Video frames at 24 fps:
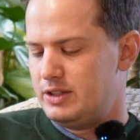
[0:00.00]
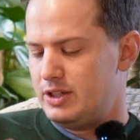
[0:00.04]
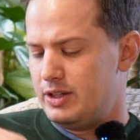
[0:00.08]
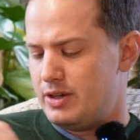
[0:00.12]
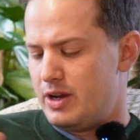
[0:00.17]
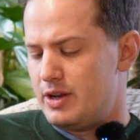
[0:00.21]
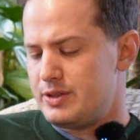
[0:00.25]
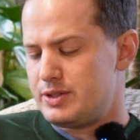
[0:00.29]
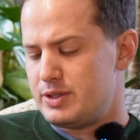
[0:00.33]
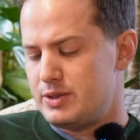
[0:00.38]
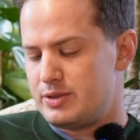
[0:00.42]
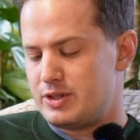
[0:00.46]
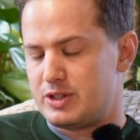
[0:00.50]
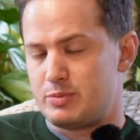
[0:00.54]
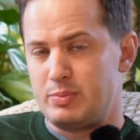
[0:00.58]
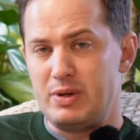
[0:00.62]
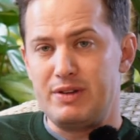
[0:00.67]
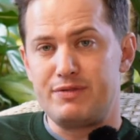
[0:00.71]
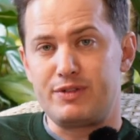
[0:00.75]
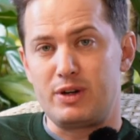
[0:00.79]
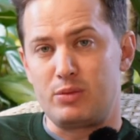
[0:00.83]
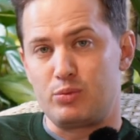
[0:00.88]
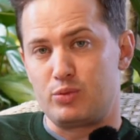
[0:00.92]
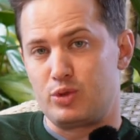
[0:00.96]
Could also just be
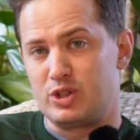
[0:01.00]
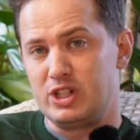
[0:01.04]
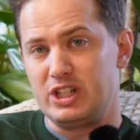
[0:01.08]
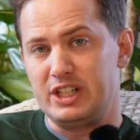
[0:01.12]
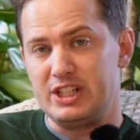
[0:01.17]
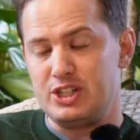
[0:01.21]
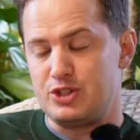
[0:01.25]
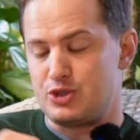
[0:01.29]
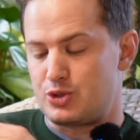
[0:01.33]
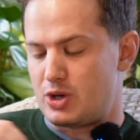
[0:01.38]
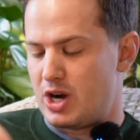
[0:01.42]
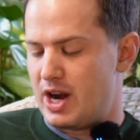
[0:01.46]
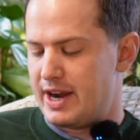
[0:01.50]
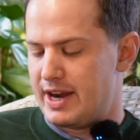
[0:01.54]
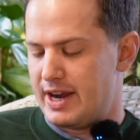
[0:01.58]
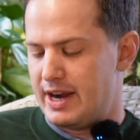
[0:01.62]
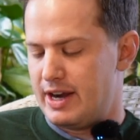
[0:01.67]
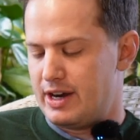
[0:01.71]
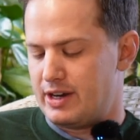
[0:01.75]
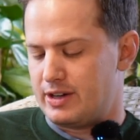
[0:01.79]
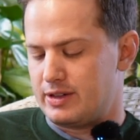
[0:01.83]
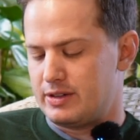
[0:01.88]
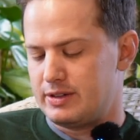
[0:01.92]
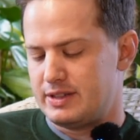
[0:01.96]
from really dry
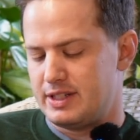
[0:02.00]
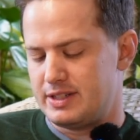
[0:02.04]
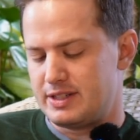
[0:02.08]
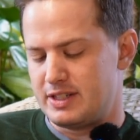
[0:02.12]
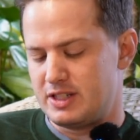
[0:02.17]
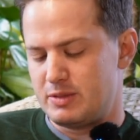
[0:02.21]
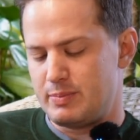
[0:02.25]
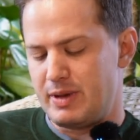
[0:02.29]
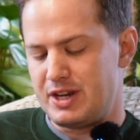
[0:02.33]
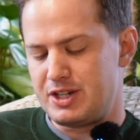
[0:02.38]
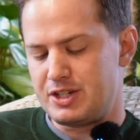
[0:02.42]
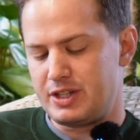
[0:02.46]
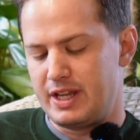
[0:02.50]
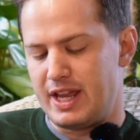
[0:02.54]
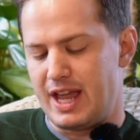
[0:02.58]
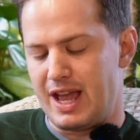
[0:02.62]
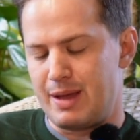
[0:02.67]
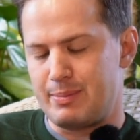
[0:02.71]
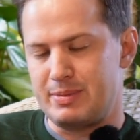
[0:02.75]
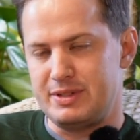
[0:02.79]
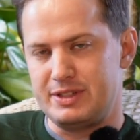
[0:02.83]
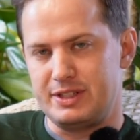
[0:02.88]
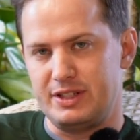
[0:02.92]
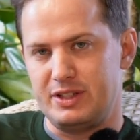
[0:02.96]
air. This especially
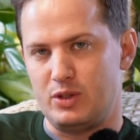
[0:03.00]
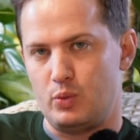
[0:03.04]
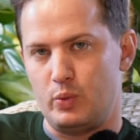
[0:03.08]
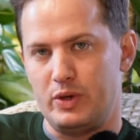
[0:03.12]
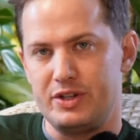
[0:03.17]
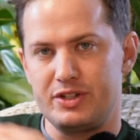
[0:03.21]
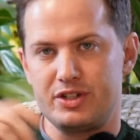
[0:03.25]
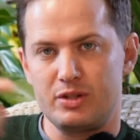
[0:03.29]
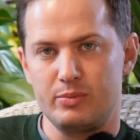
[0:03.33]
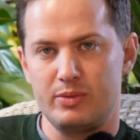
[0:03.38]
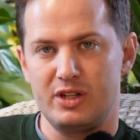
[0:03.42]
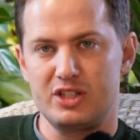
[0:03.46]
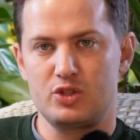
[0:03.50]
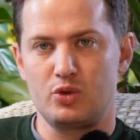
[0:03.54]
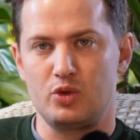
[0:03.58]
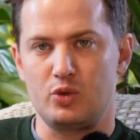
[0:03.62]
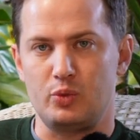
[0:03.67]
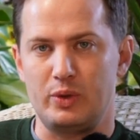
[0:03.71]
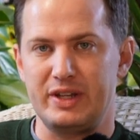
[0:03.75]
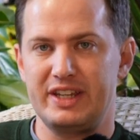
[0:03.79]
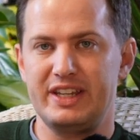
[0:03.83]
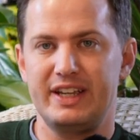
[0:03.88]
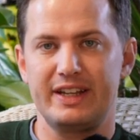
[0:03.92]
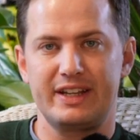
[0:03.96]
happens in the winter months when
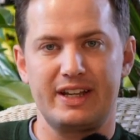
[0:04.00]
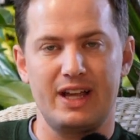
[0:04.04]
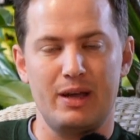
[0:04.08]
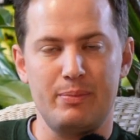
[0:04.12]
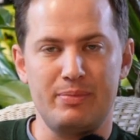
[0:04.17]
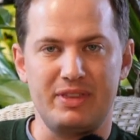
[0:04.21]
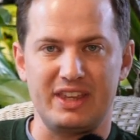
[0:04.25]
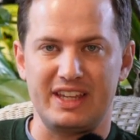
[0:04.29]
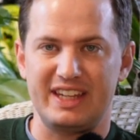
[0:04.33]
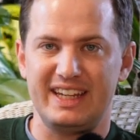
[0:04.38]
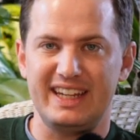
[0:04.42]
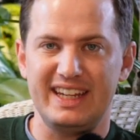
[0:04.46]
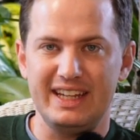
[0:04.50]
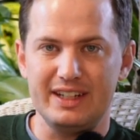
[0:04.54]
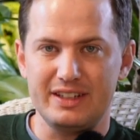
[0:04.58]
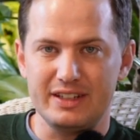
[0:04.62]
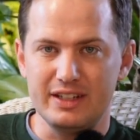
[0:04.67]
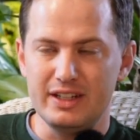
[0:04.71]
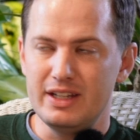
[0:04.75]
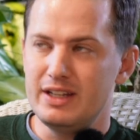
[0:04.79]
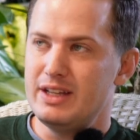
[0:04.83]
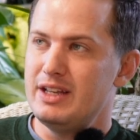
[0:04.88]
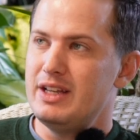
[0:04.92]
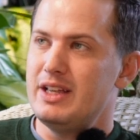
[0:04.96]
we kick up the heat.
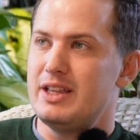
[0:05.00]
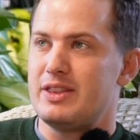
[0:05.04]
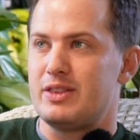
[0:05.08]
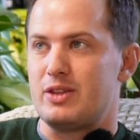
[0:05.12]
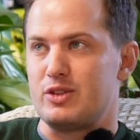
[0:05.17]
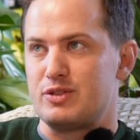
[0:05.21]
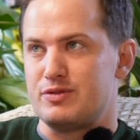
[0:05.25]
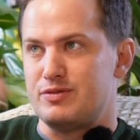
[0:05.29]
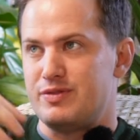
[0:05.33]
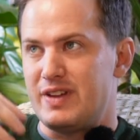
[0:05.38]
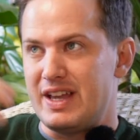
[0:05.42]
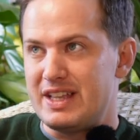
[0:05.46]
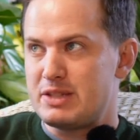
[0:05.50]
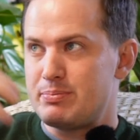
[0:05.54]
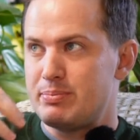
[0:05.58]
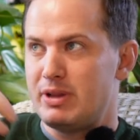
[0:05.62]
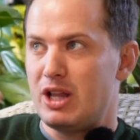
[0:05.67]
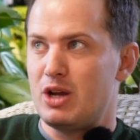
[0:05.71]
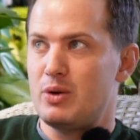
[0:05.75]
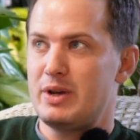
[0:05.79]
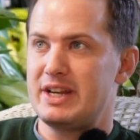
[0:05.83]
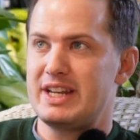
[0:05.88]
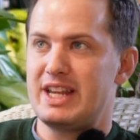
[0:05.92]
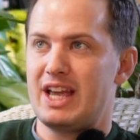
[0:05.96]
Those vents
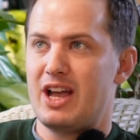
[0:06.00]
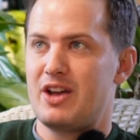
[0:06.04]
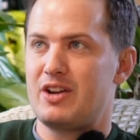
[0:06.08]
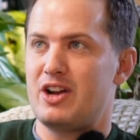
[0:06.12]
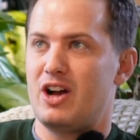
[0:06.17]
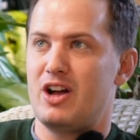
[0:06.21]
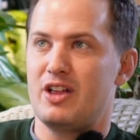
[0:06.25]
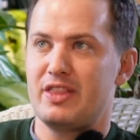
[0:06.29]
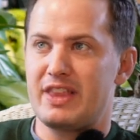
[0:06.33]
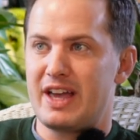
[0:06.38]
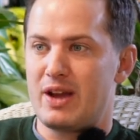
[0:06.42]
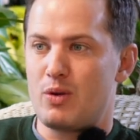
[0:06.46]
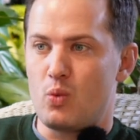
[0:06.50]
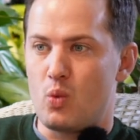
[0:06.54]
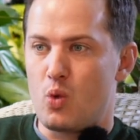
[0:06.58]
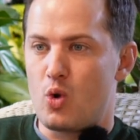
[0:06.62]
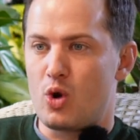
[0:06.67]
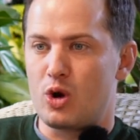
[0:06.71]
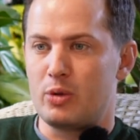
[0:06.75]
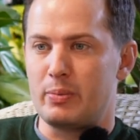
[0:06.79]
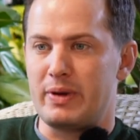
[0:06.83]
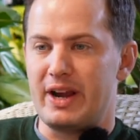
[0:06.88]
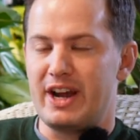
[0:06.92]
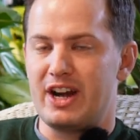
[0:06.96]
blowing down all that
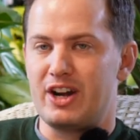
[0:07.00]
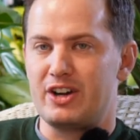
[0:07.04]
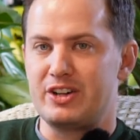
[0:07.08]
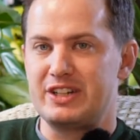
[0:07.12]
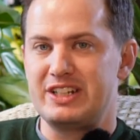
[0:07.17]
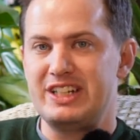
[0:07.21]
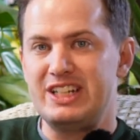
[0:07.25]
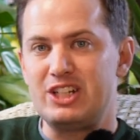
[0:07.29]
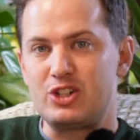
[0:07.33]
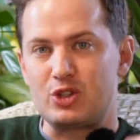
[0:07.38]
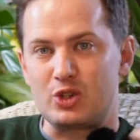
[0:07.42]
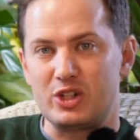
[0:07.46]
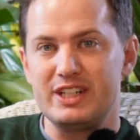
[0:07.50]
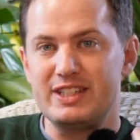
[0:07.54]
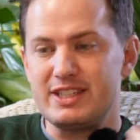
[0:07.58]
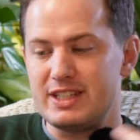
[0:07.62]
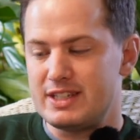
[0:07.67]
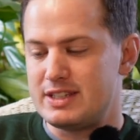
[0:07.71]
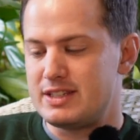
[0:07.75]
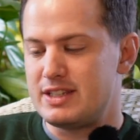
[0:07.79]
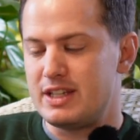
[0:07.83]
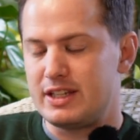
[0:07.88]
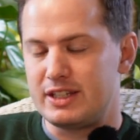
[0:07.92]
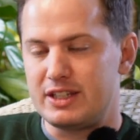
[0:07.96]
warm air
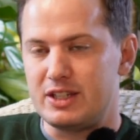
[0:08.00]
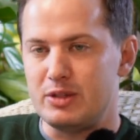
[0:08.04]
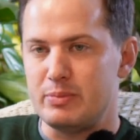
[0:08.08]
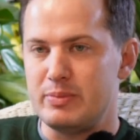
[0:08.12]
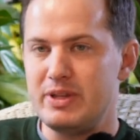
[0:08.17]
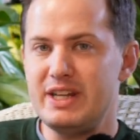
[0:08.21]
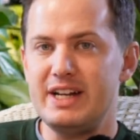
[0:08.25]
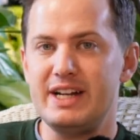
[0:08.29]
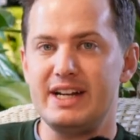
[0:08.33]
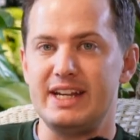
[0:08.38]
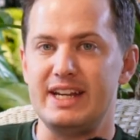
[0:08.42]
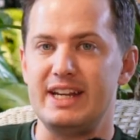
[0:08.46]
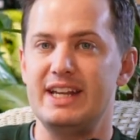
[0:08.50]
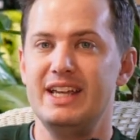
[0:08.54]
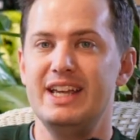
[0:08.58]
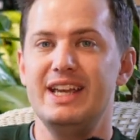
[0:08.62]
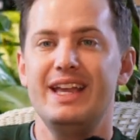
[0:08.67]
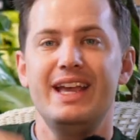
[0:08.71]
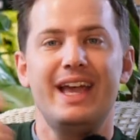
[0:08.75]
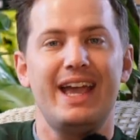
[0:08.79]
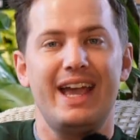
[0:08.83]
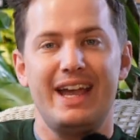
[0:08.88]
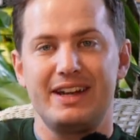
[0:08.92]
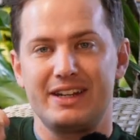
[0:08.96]
decreases the humidity
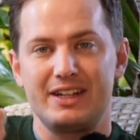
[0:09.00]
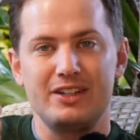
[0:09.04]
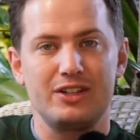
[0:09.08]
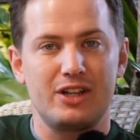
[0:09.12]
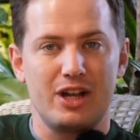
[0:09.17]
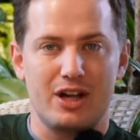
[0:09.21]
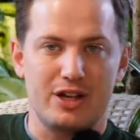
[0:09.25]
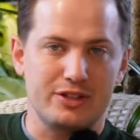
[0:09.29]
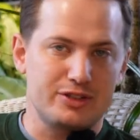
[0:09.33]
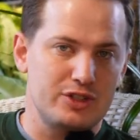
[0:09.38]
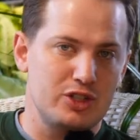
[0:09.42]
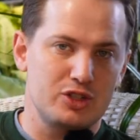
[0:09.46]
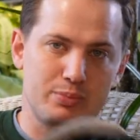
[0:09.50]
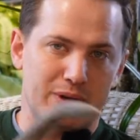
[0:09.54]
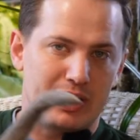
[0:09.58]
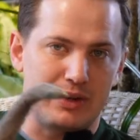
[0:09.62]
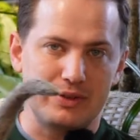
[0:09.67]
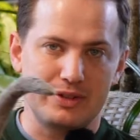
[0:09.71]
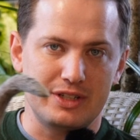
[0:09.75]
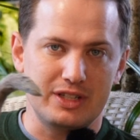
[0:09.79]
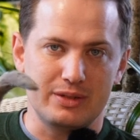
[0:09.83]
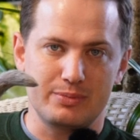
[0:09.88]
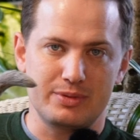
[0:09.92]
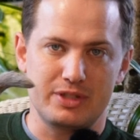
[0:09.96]
and can cause those
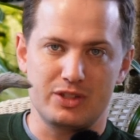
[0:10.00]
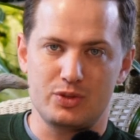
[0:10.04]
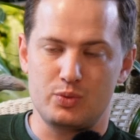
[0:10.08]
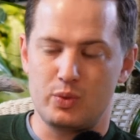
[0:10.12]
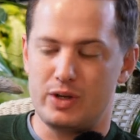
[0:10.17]
brown tips as